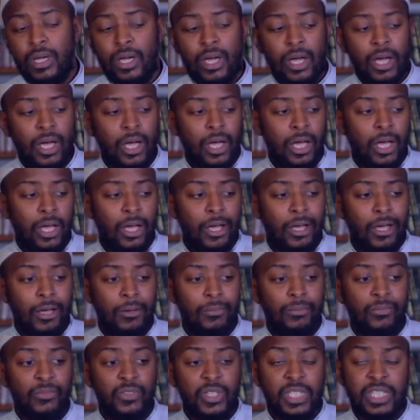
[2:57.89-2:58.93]

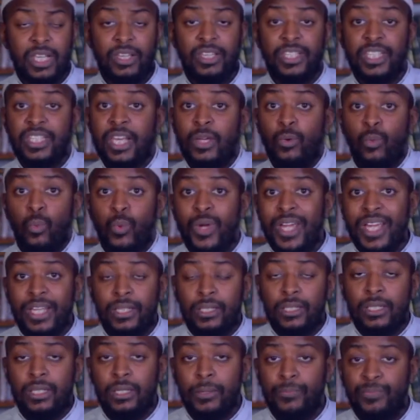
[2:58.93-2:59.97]
say
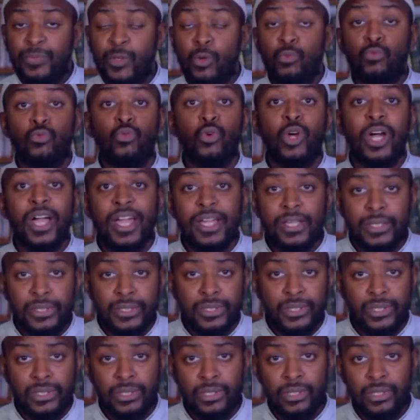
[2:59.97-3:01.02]
wheat,
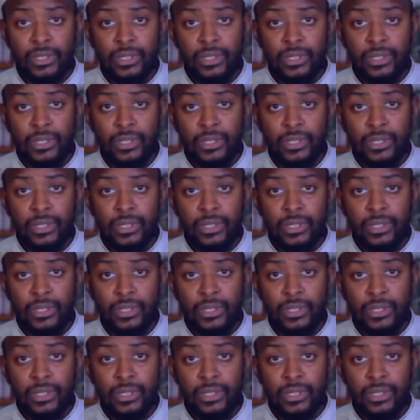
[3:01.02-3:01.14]
rice,